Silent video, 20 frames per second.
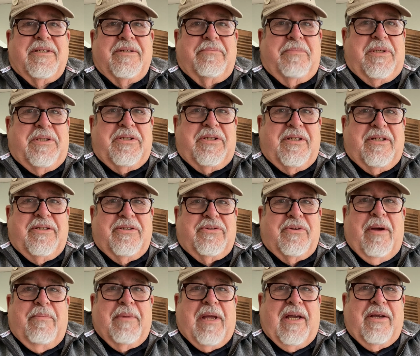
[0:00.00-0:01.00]
in Michigan, so
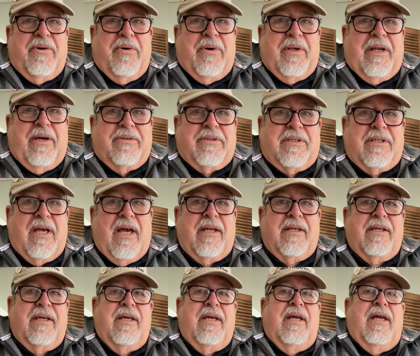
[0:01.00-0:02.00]
I'm not going outside.